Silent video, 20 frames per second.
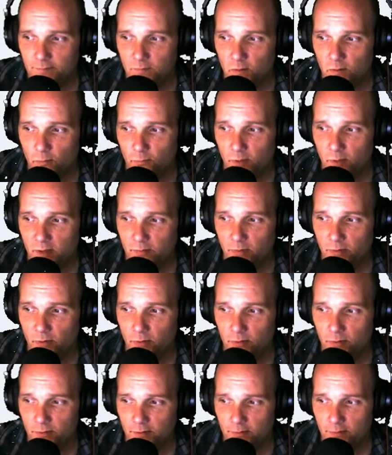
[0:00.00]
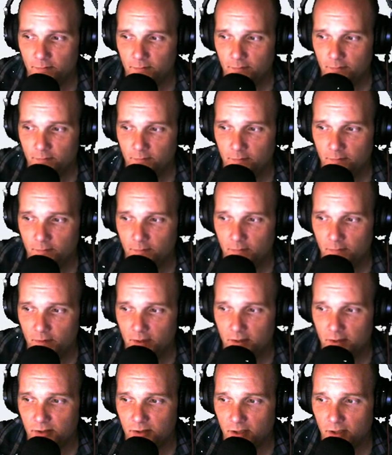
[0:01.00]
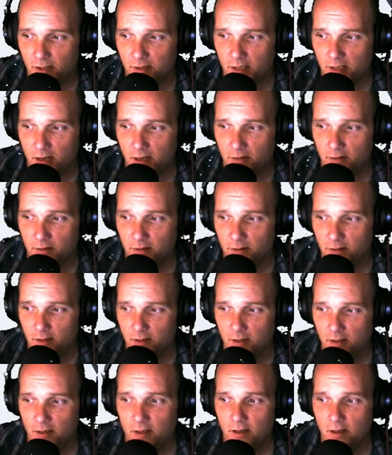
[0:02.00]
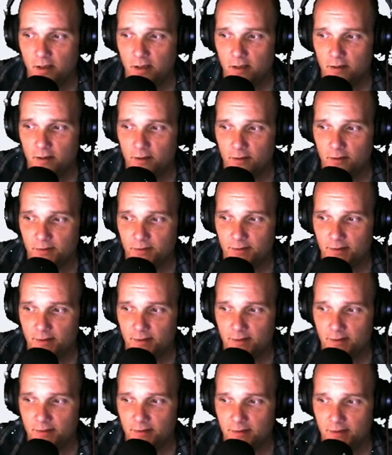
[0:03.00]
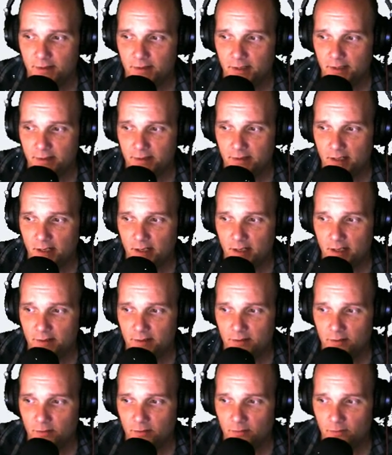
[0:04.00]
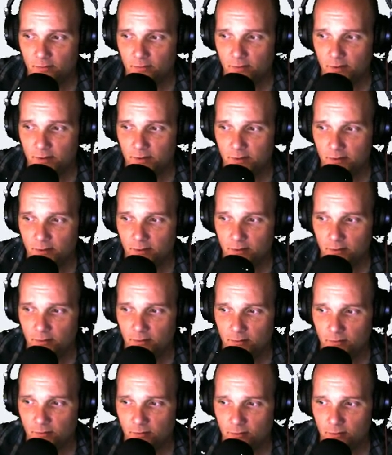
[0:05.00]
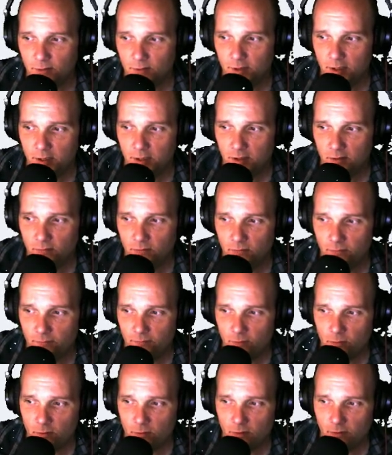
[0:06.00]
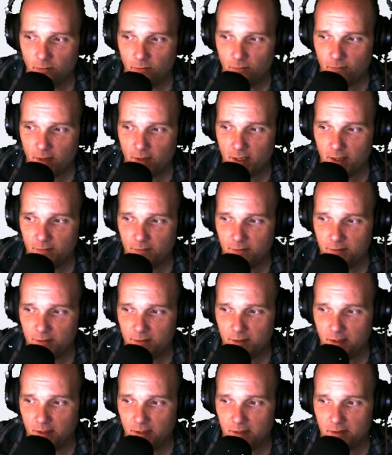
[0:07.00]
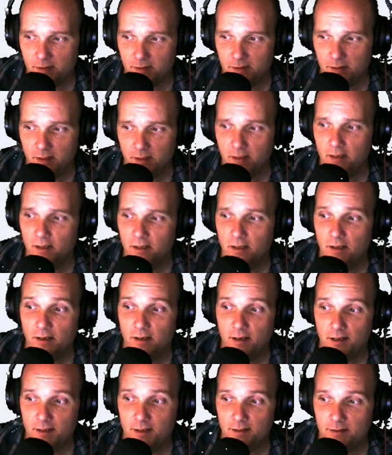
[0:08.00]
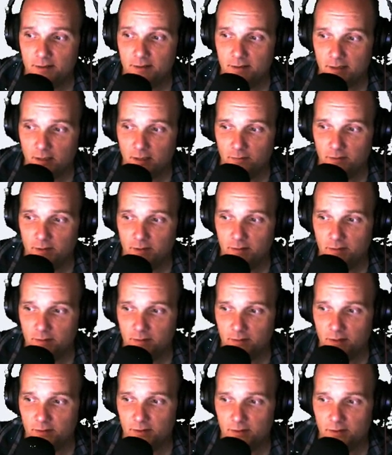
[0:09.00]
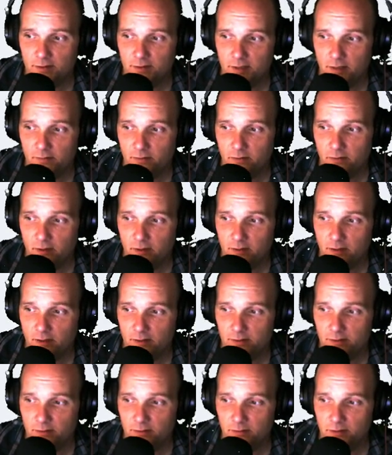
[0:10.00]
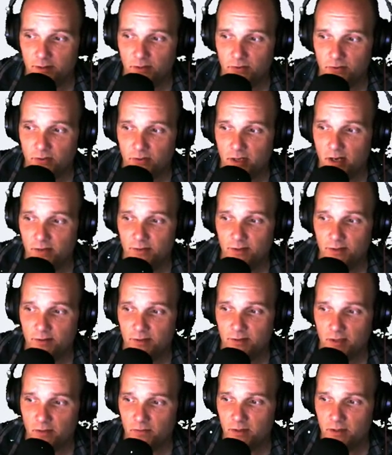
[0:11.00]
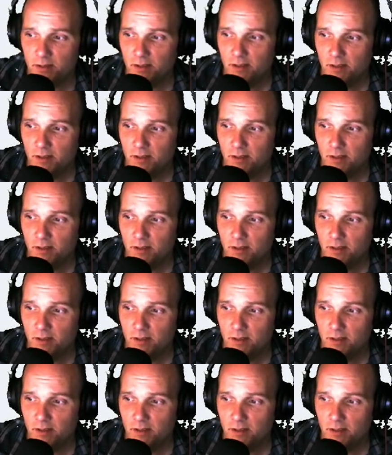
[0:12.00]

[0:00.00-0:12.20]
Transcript: reboot and shut down, there's 6 nines, 1 2 3 4 5 6 and 7. There's a 7 right there. So 6 nines and a 7.